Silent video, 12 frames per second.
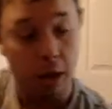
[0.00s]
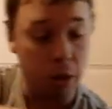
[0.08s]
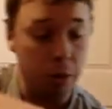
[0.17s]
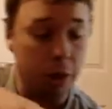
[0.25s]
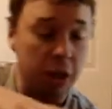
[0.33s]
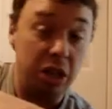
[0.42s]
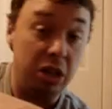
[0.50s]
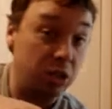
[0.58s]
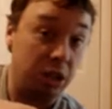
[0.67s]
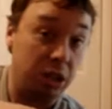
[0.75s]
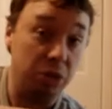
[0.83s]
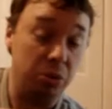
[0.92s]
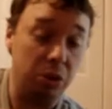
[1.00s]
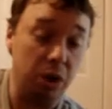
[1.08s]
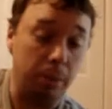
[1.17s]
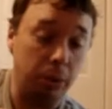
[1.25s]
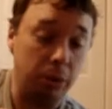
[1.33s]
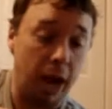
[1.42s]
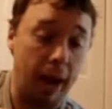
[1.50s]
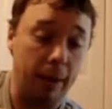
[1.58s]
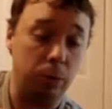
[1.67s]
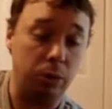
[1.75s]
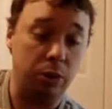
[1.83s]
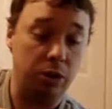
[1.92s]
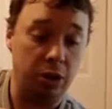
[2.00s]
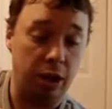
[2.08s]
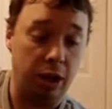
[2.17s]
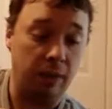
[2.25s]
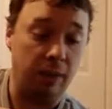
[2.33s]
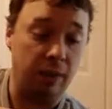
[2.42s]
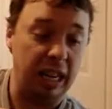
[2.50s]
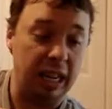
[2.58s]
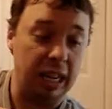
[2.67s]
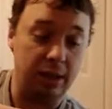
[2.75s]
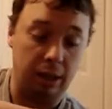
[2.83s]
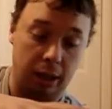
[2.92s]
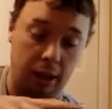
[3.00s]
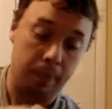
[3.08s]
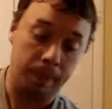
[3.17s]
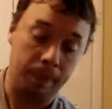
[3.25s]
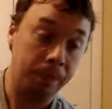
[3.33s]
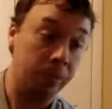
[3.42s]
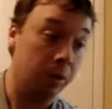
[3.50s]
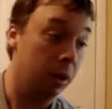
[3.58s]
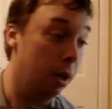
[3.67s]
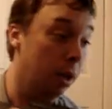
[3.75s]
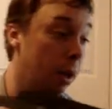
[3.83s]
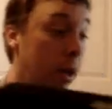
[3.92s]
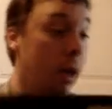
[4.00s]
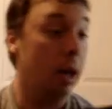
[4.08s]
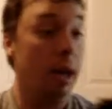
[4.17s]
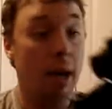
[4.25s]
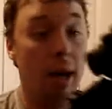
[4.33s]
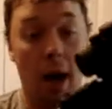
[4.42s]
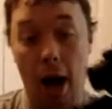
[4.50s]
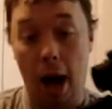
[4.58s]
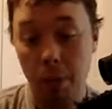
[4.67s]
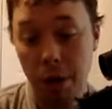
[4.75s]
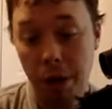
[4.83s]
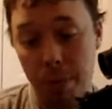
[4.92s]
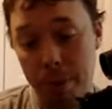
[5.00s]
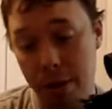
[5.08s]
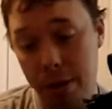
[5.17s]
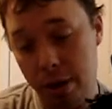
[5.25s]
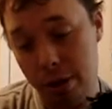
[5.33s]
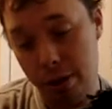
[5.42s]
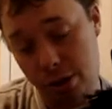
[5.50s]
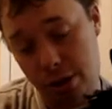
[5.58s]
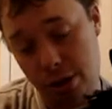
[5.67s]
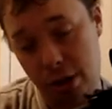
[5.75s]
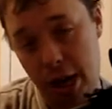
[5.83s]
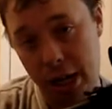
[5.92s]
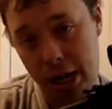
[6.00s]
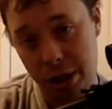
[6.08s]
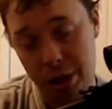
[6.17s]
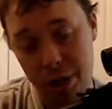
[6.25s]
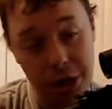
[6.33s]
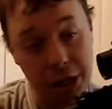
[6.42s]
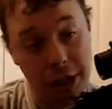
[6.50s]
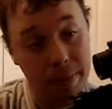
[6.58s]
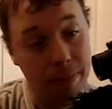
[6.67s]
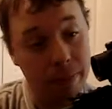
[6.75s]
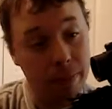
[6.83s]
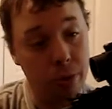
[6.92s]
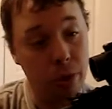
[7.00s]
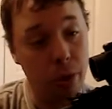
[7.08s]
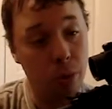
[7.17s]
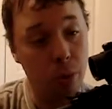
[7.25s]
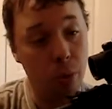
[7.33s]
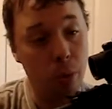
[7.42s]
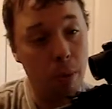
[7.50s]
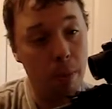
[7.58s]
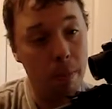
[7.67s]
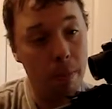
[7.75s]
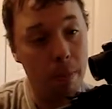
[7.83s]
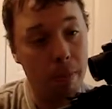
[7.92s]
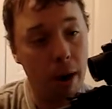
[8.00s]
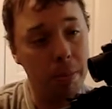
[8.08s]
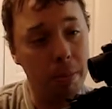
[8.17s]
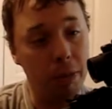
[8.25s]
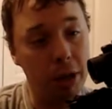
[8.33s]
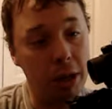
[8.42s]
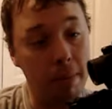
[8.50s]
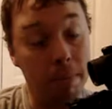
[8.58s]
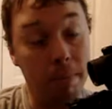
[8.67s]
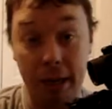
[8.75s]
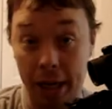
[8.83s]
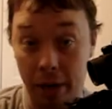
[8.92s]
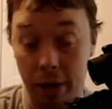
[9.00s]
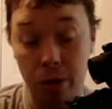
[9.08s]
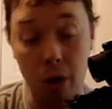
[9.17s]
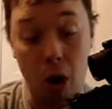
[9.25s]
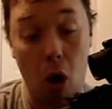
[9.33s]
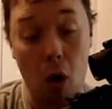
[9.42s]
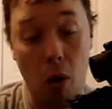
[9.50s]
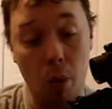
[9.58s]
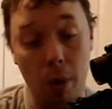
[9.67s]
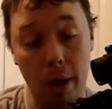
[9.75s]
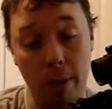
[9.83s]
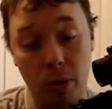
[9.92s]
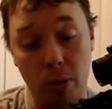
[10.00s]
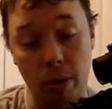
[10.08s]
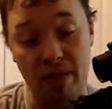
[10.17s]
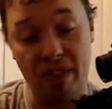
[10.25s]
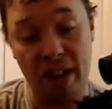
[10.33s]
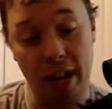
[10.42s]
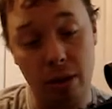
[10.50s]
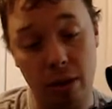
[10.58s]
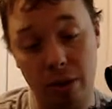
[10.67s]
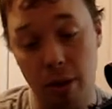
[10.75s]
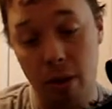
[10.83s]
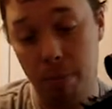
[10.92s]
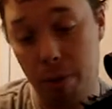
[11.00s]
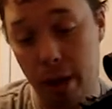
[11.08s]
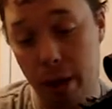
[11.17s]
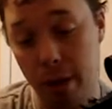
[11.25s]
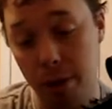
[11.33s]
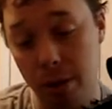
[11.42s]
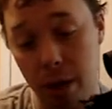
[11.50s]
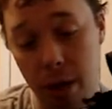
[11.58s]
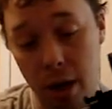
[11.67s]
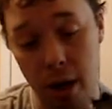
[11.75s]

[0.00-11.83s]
You could easily do double taps with this thing, easily. I recommend this AEG to probably beginners all the way up to advanced players.